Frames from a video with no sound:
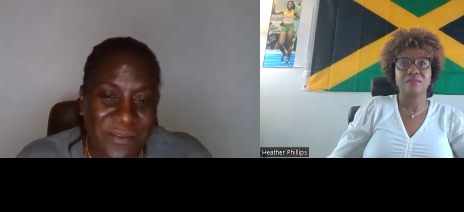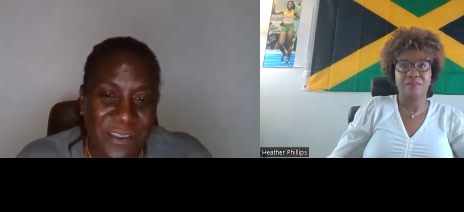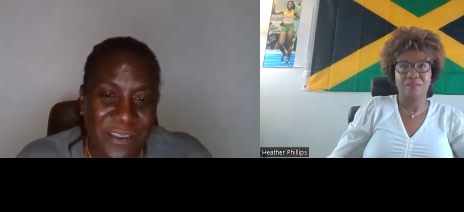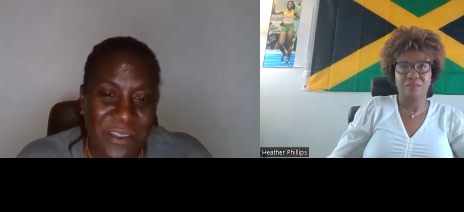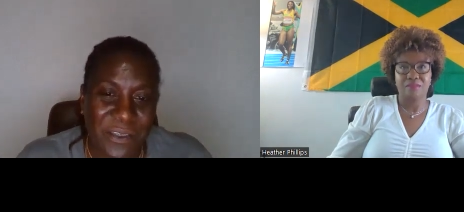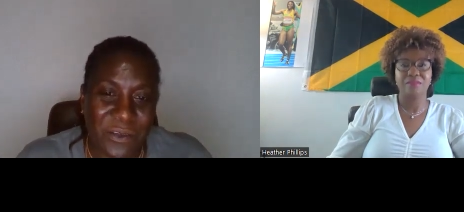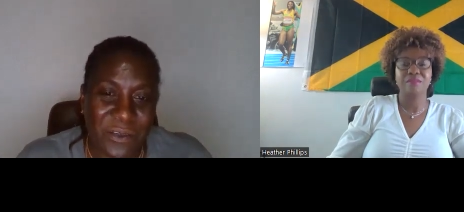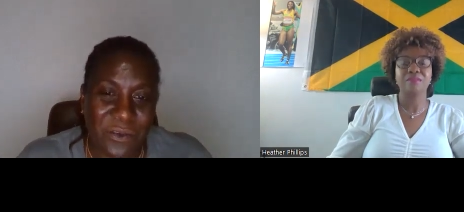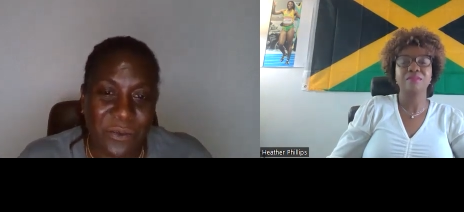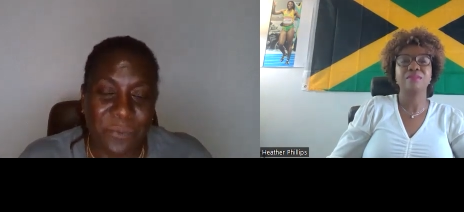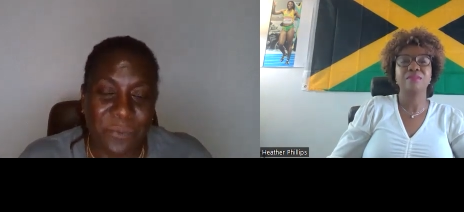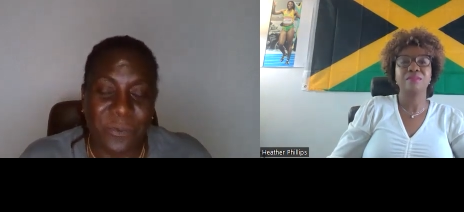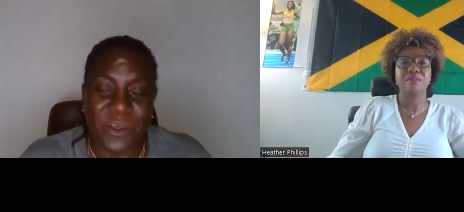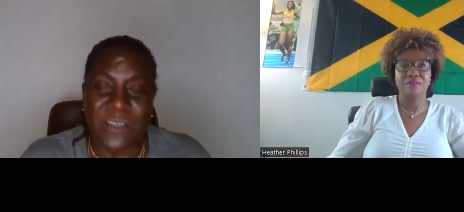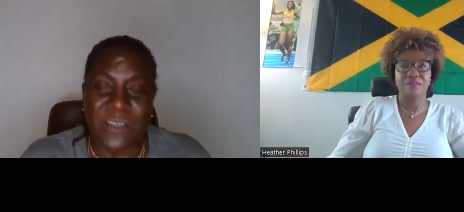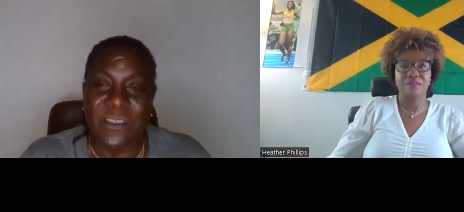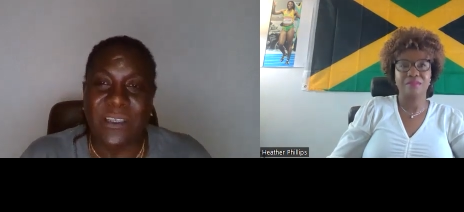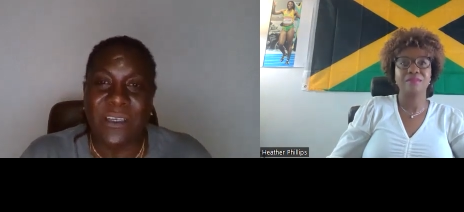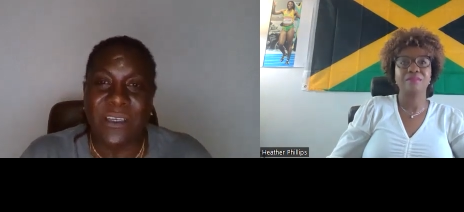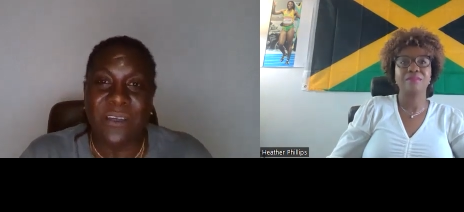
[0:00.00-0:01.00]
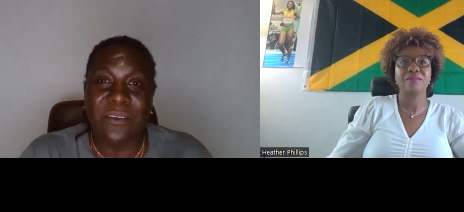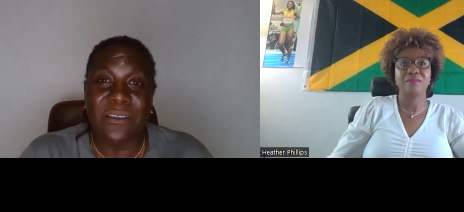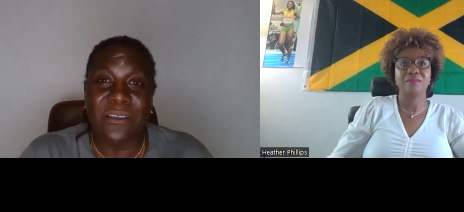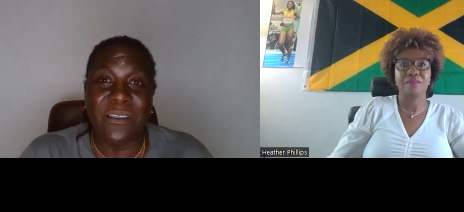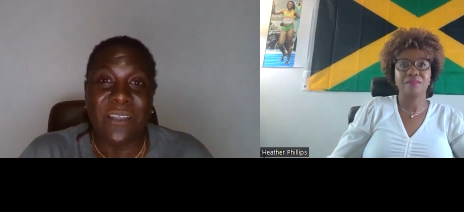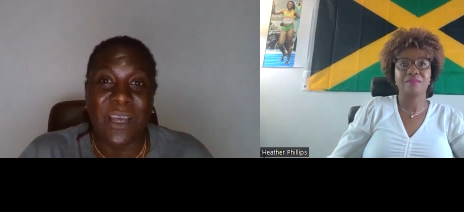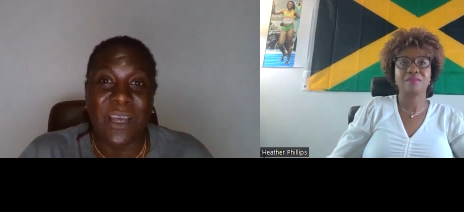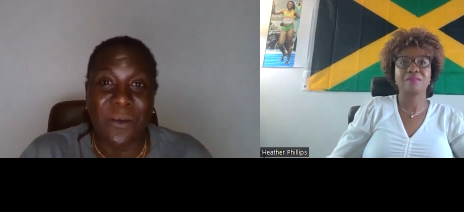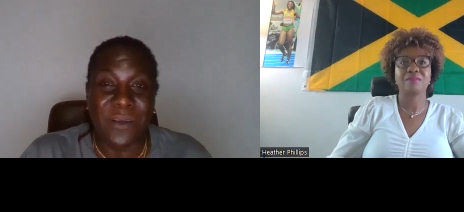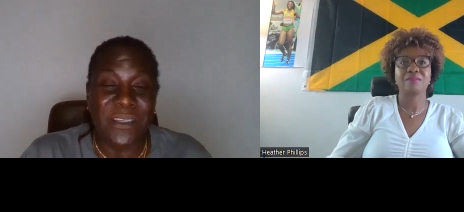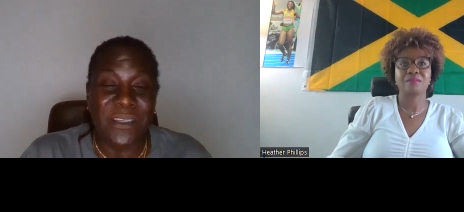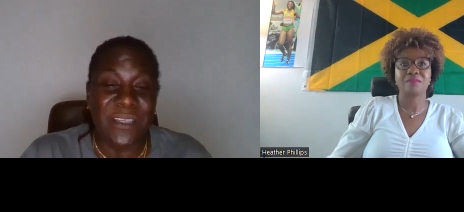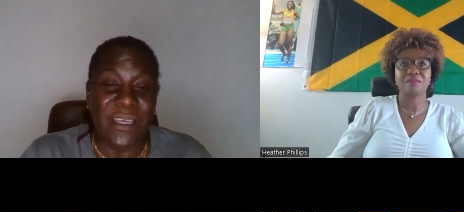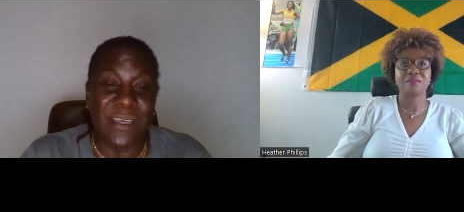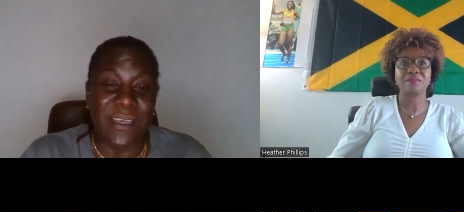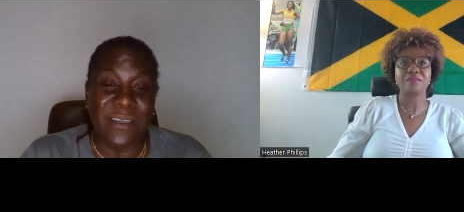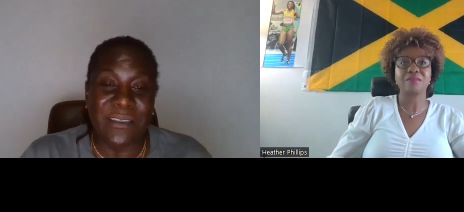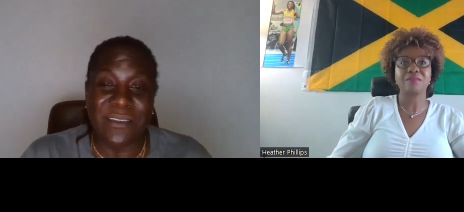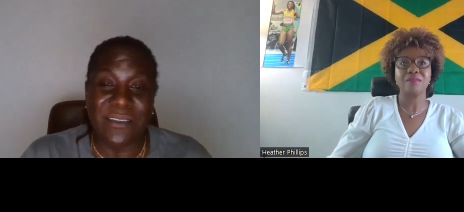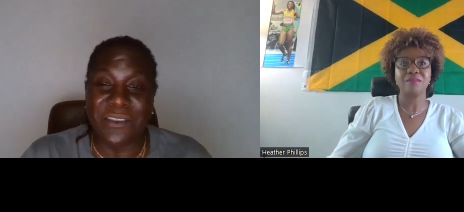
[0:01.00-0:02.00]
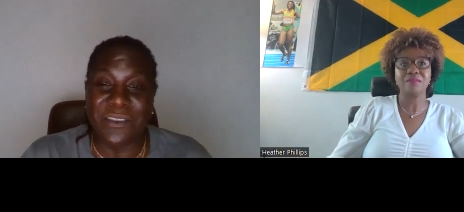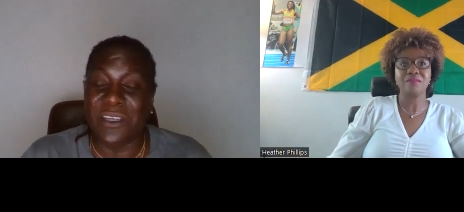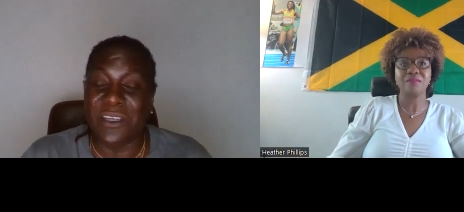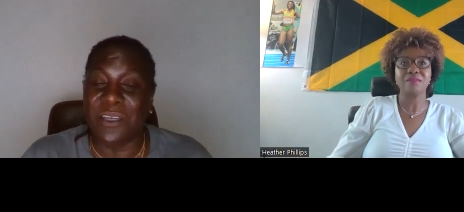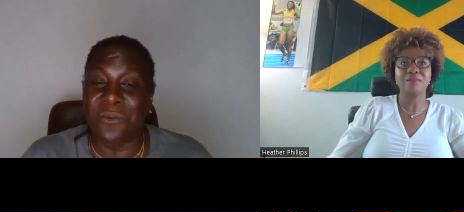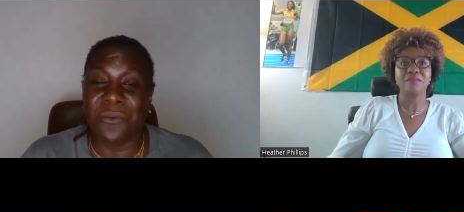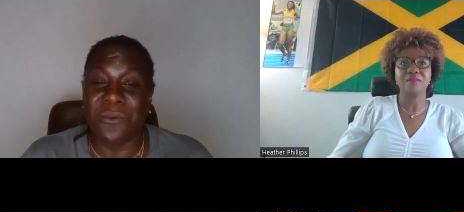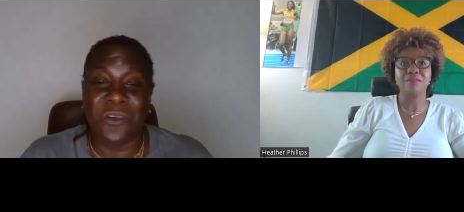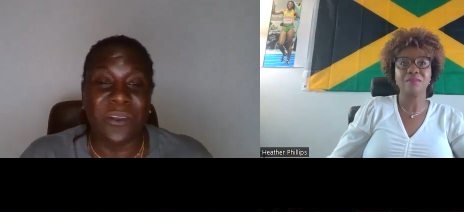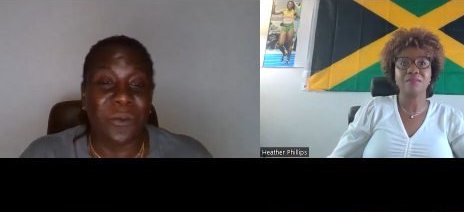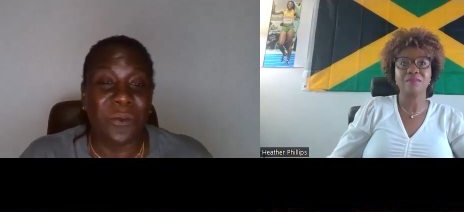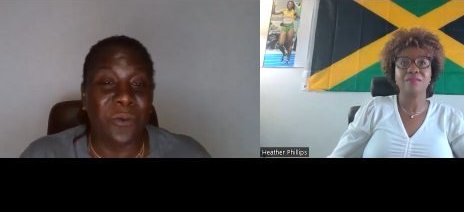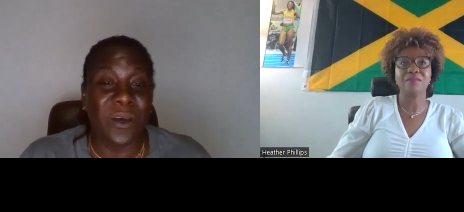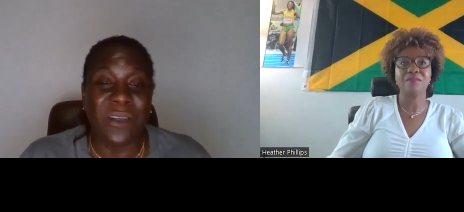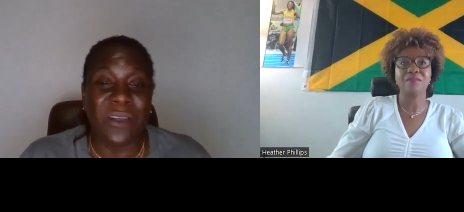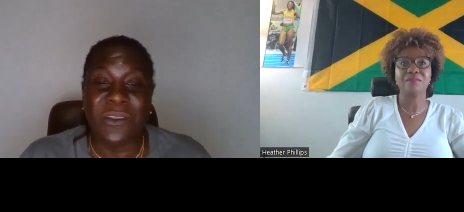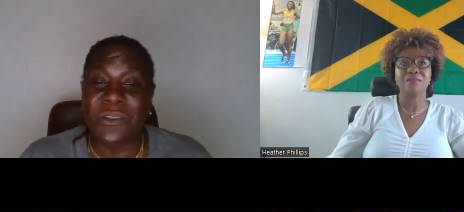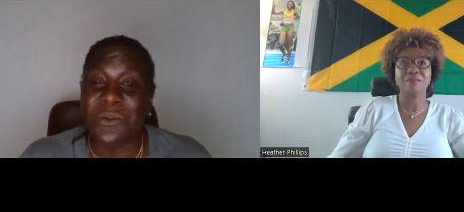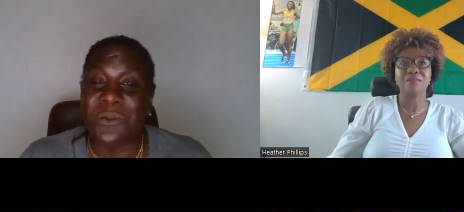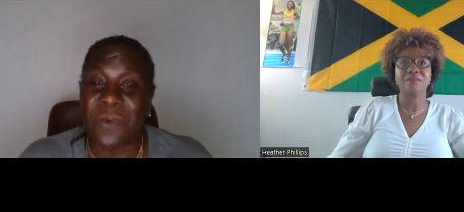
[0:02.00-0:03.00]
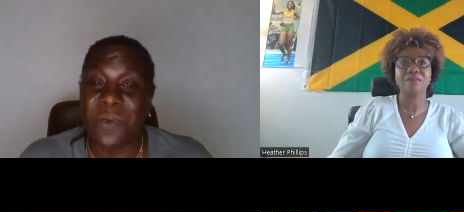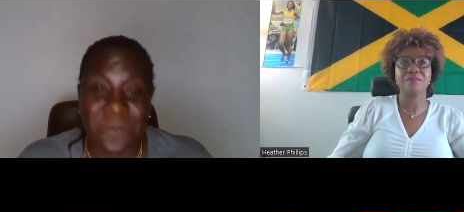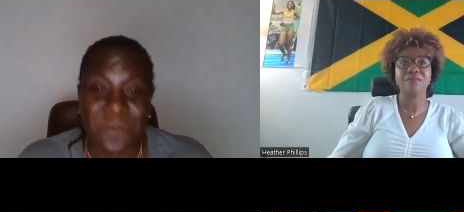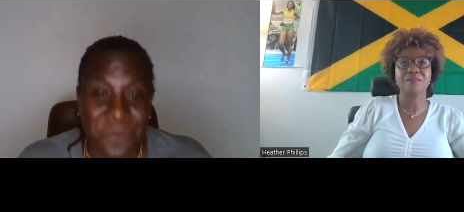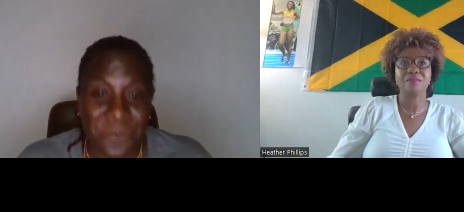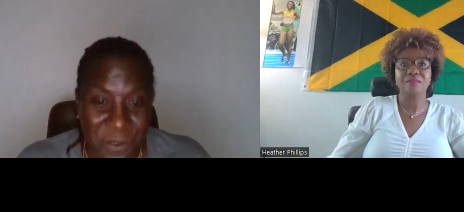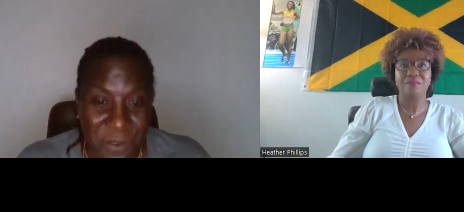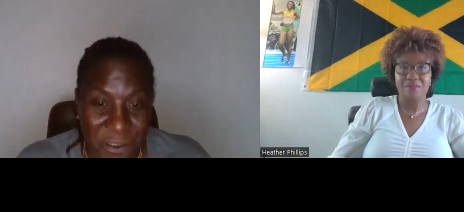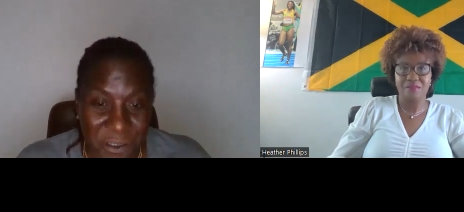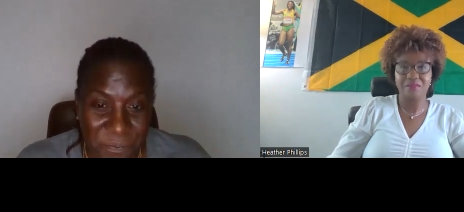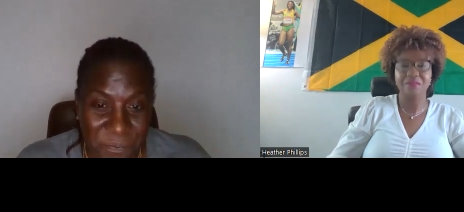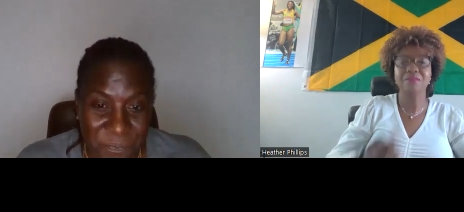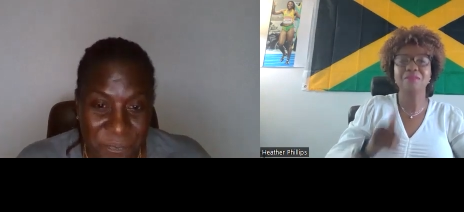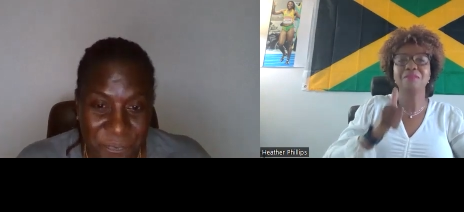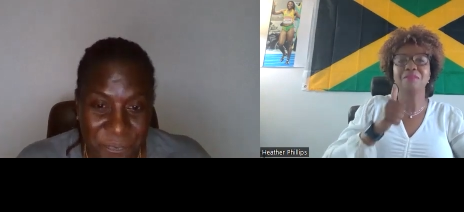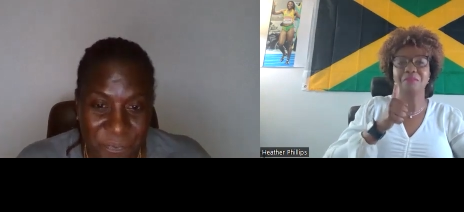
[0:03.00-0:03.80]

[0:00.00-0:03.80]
Speaker 1: you know, but nowadays you can run the one, to one four.